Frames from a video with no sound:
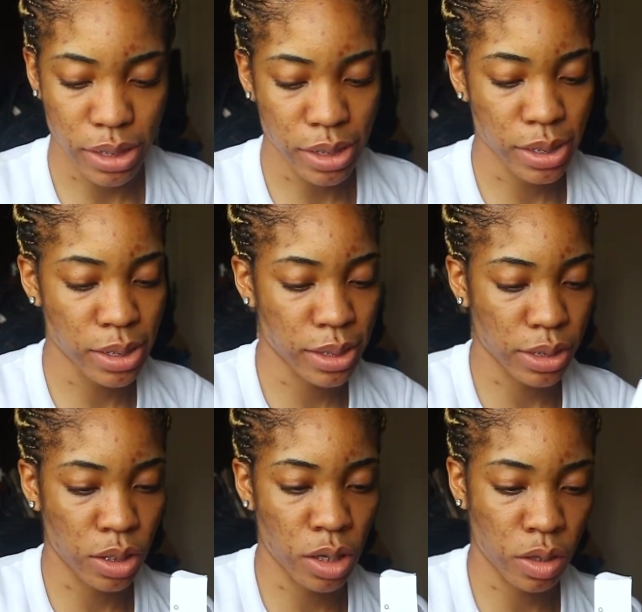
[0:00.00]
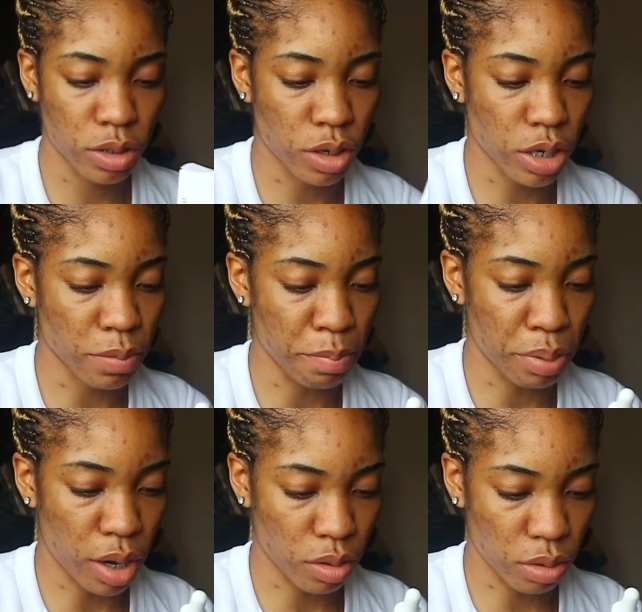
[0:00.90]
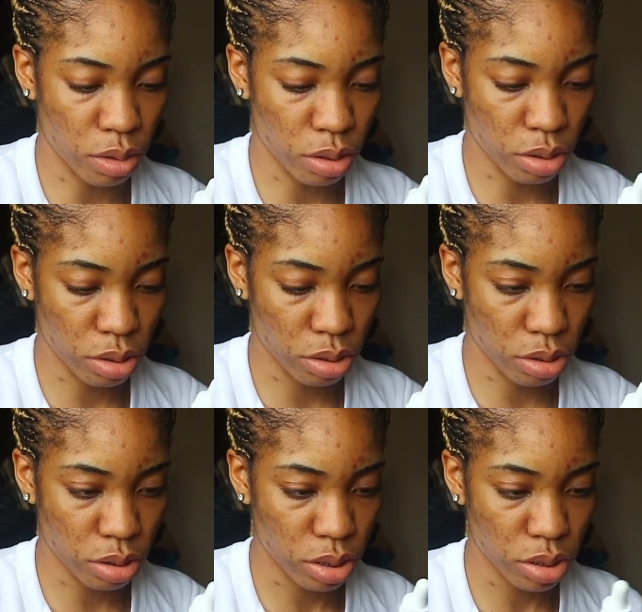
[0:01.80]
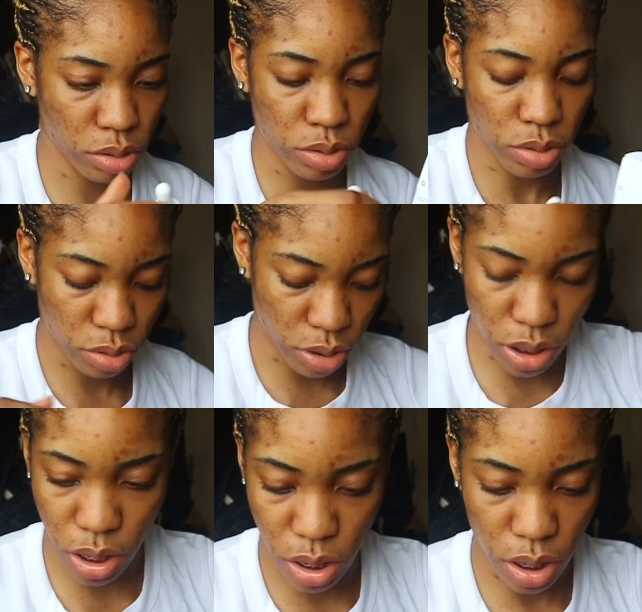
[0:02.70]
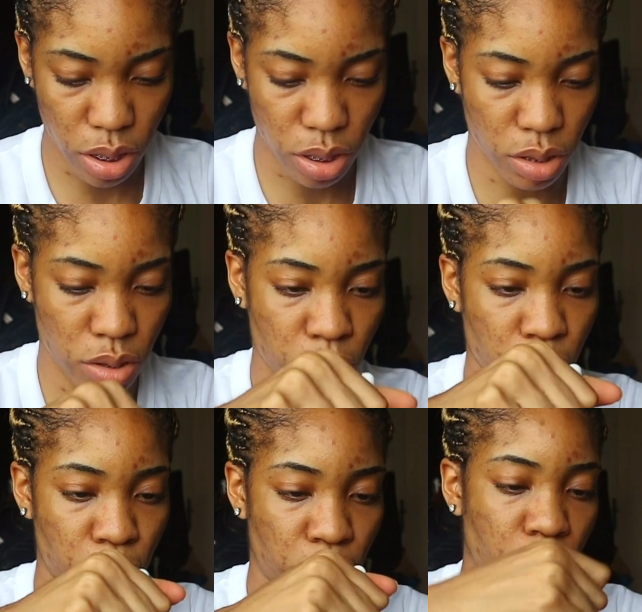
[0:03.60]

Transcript: Oh, it's another dark bottle. This one looks thick though.